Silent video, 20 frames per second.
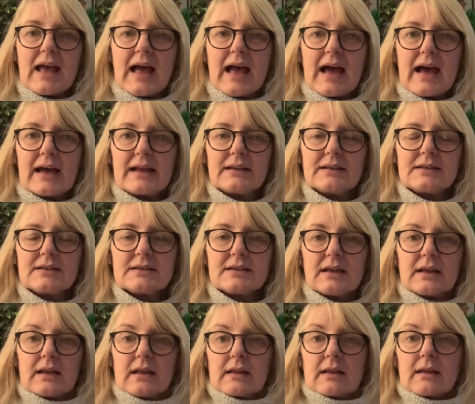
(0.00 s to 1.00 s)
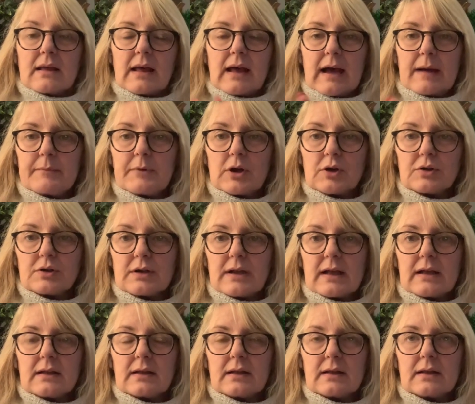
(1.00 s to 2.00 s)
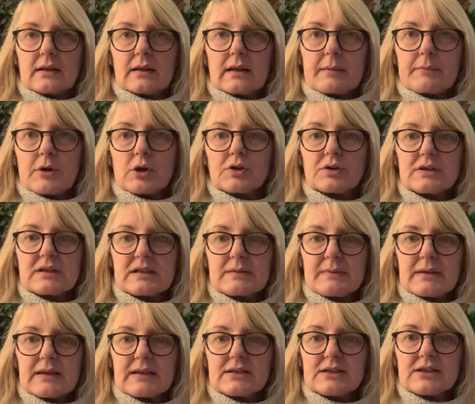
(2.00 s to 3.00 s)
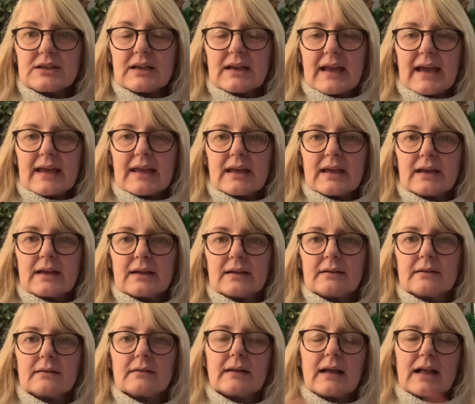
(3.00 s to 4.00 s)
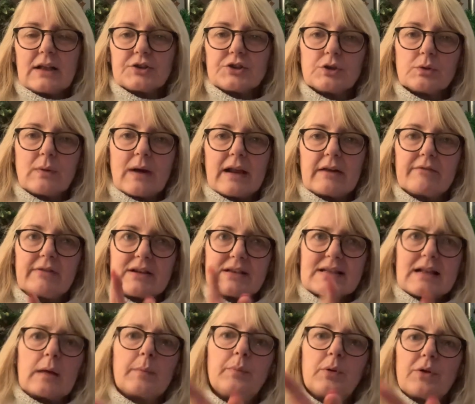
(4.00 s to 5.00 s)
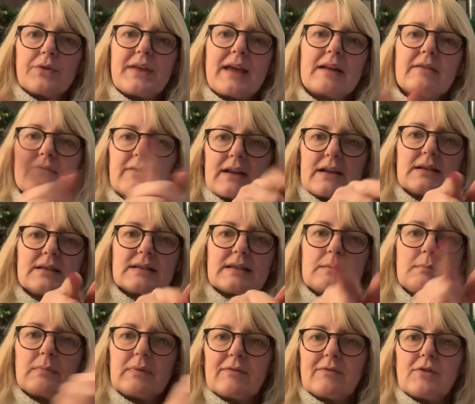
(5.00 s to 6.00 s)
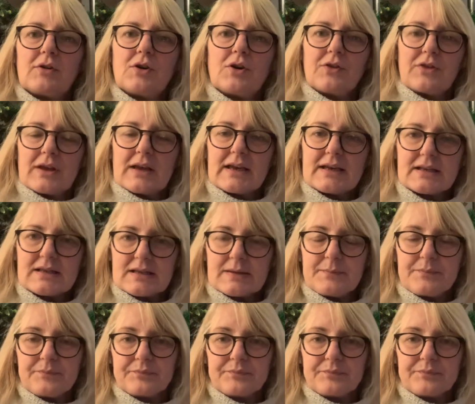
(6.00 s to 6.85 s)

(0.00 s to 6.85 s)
And I'm not going to speak to you later. I'll do advents. I'll put the advents in before this.